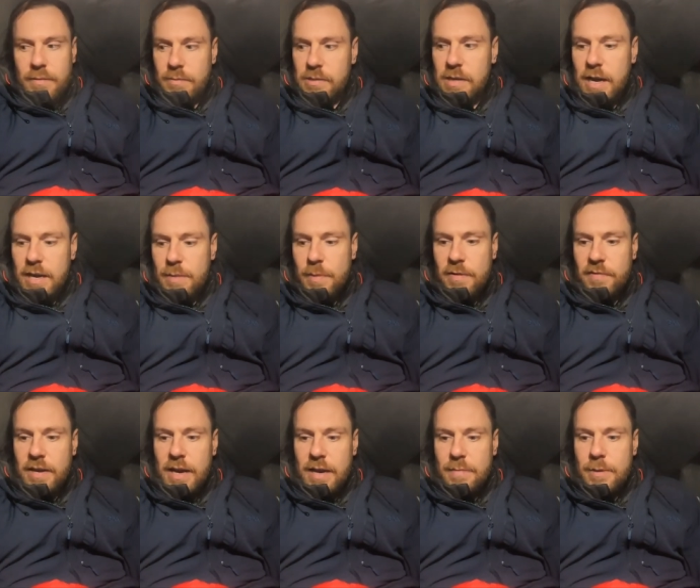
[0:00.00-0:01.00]
I had a bit of
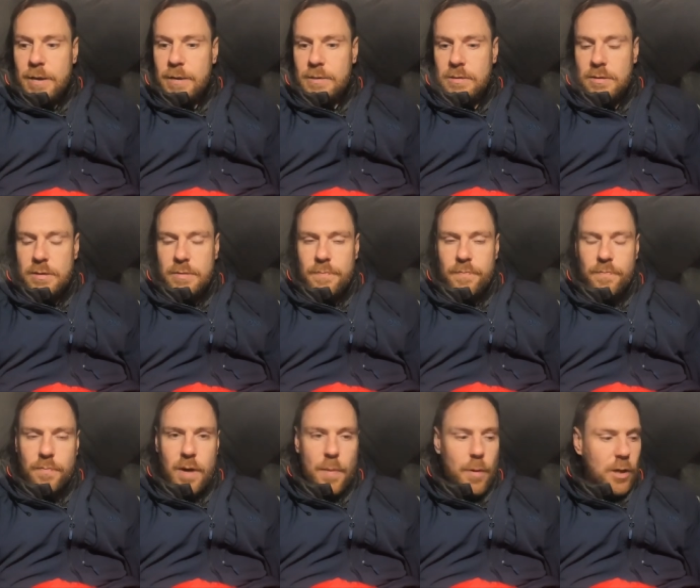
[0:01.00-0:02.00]
a nightmare, so
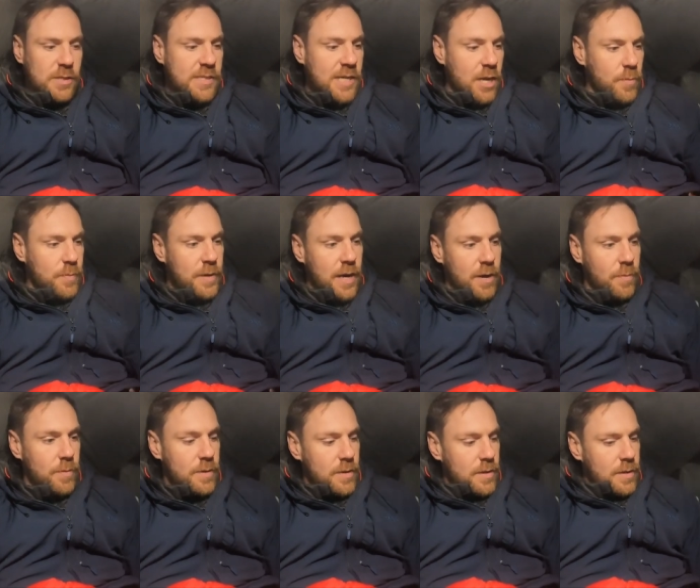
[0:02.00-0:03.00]
but I'm all set up now.